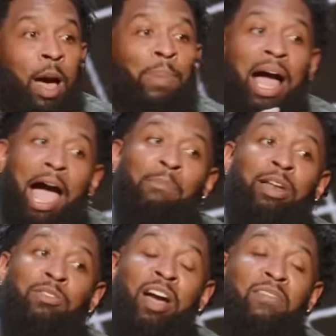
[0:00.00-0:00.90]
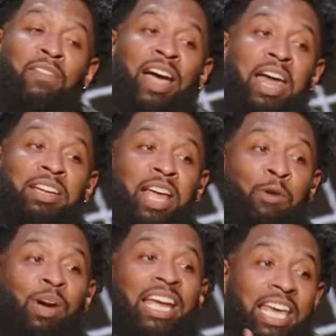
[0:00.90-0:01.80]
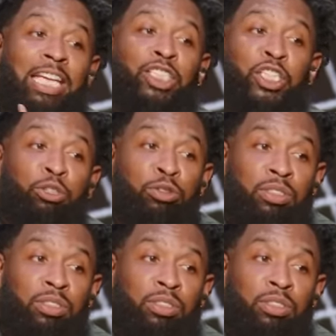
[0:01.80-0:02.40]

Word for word: But how many of you have ever had a day where it hit you?